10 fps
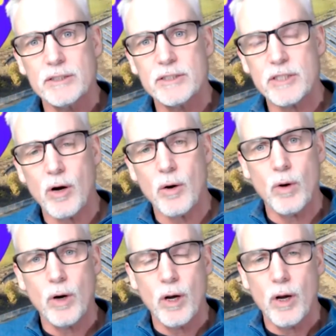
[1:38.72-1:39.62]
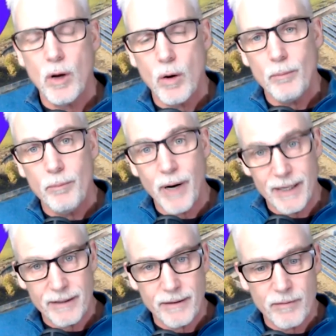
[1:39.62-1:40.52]
So,
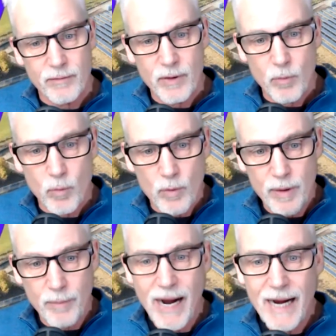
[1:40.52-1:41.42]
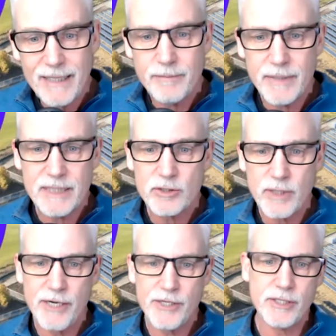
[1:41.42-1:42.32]
but the Biden
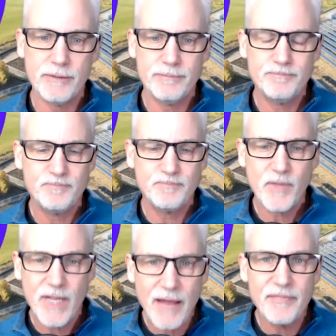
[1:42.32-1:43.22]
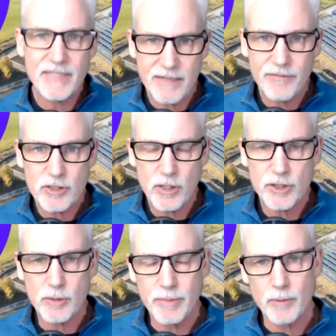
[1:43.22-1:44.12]
administration got this
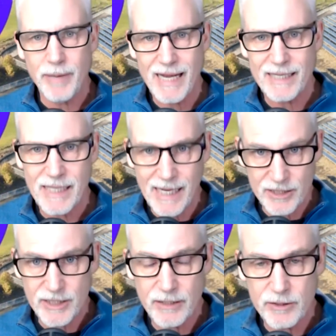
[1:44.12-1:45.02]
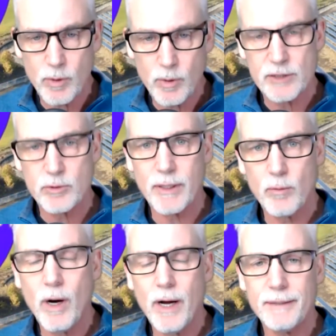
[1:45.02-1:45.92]
infrastructure bill passed last year in twenty
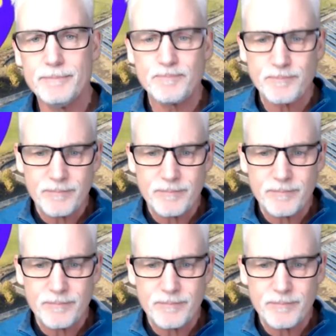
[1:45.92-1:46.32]
twenty-one,